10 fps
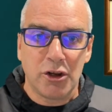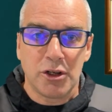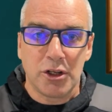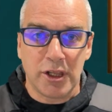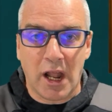
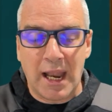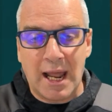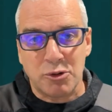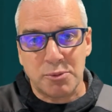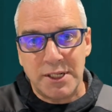that
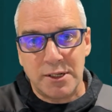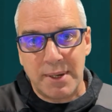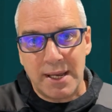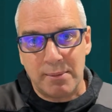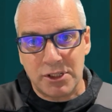allows me to
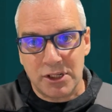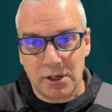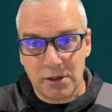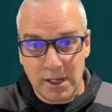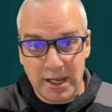be able to
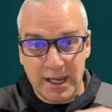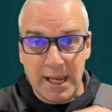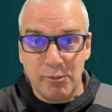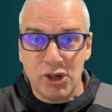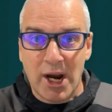
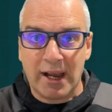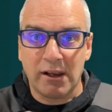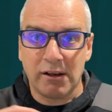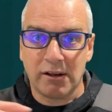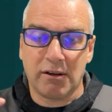keep track
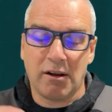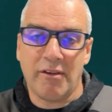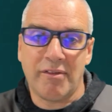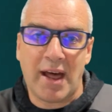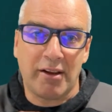
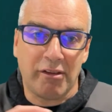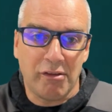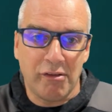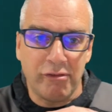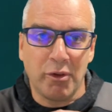of that
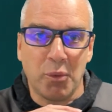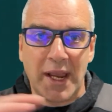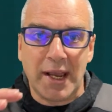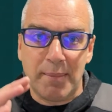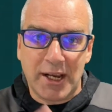through the
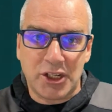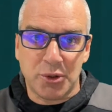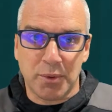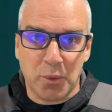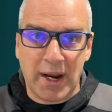week and make
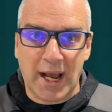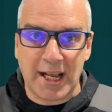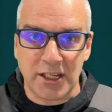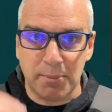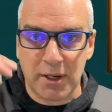sure that when I
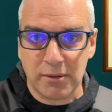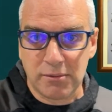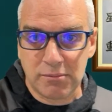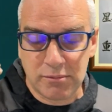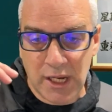get to my
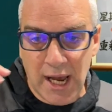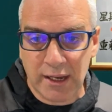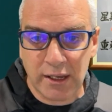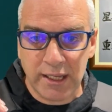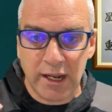
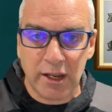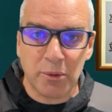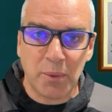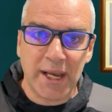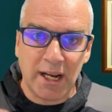target at the end of the
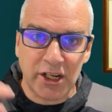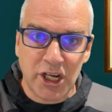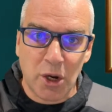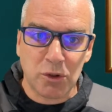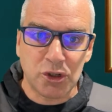week and I
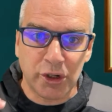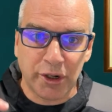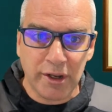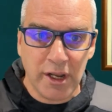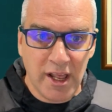check what's going
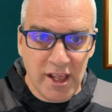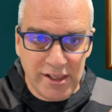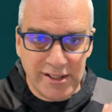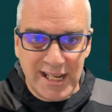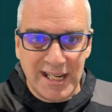on,
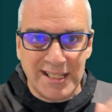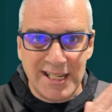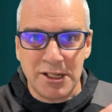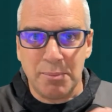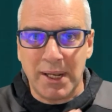the daily
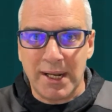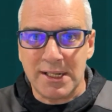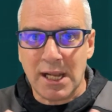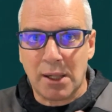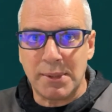discipline has
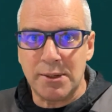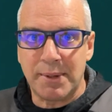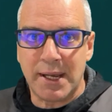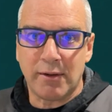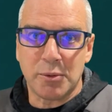helped me to
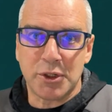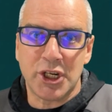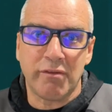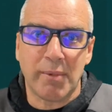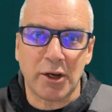be able to
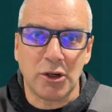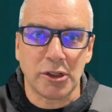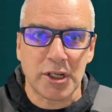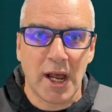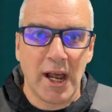achieve my
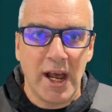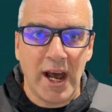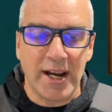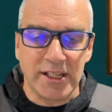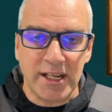goals.
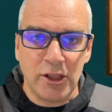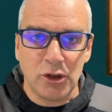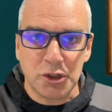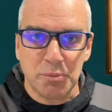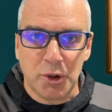And it's in
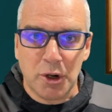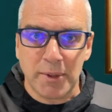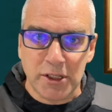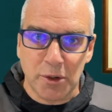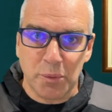those
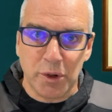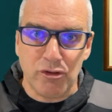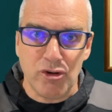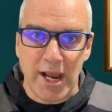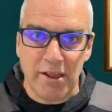moments that we
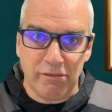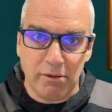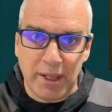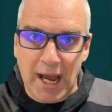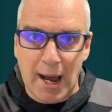create through
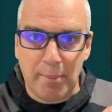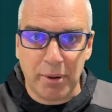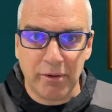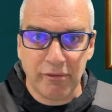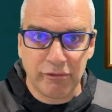the app,
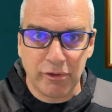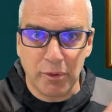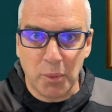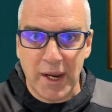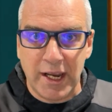through the
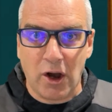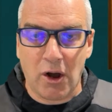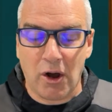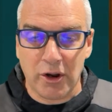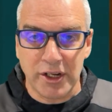week
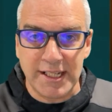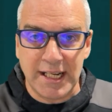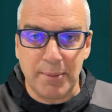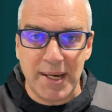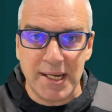on a
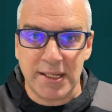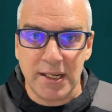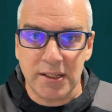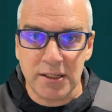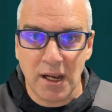daily basis.